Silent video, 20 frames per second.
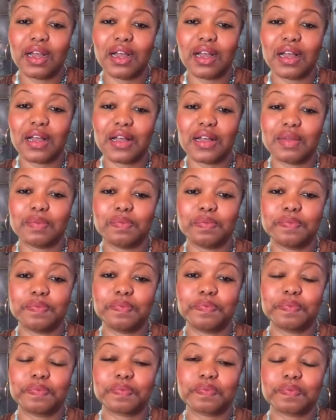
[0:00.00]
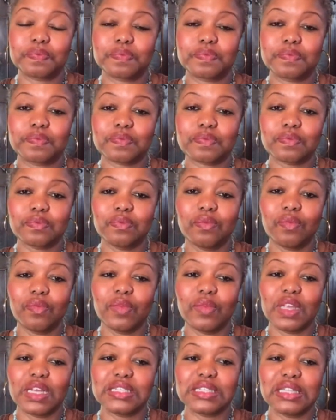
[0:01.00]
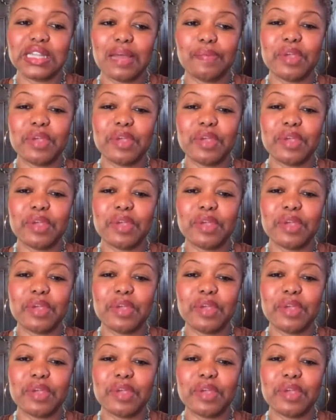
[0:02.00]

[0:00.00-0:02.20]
Let